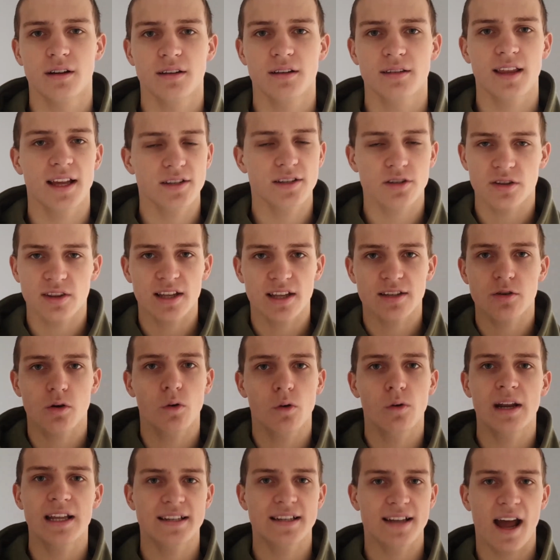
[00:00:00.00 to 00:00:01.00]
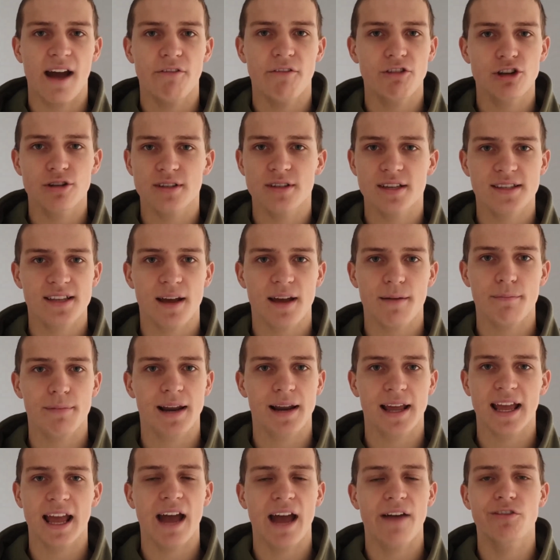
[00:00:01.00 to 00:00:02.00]
That's all it is. I haven't used a
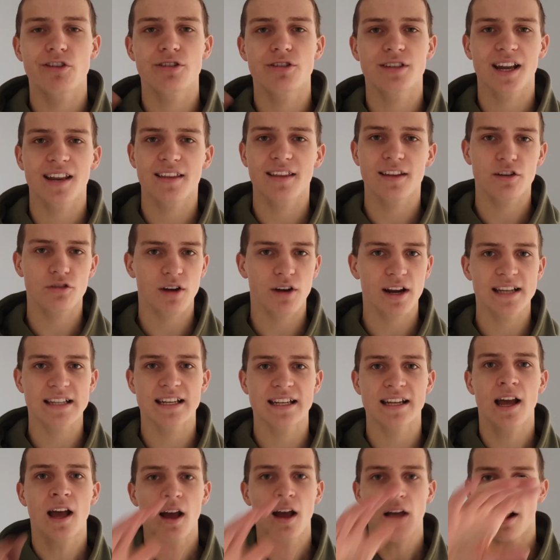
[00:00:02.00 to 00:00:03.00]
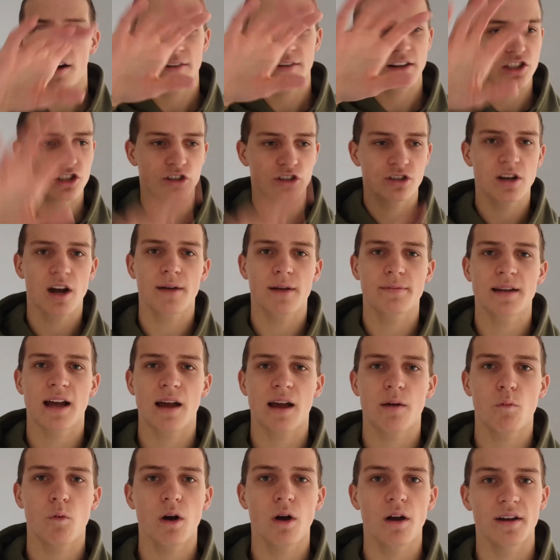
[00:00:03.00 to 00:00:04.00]
template, I haven't used anything crazy. I've literally just typed
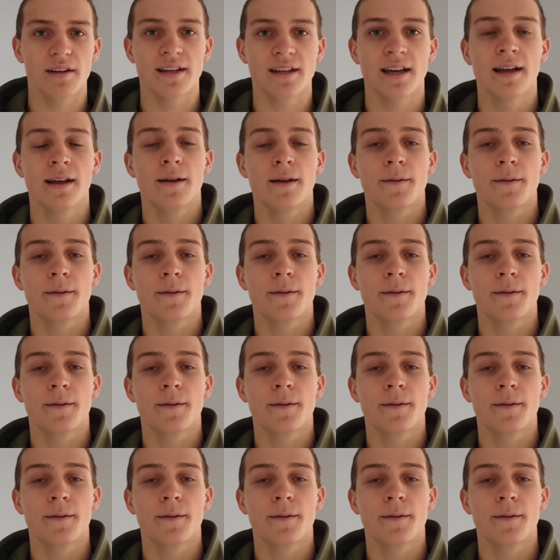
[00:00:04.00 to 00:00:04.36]
out in Word.